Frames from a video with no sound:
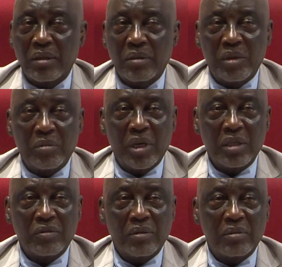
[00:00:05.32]

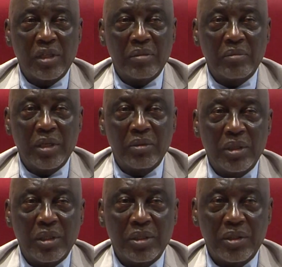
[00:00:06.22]
members from
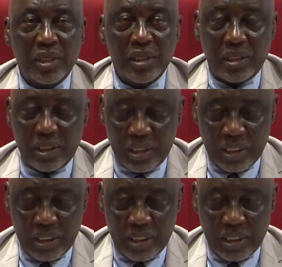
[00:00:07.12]
Benue State,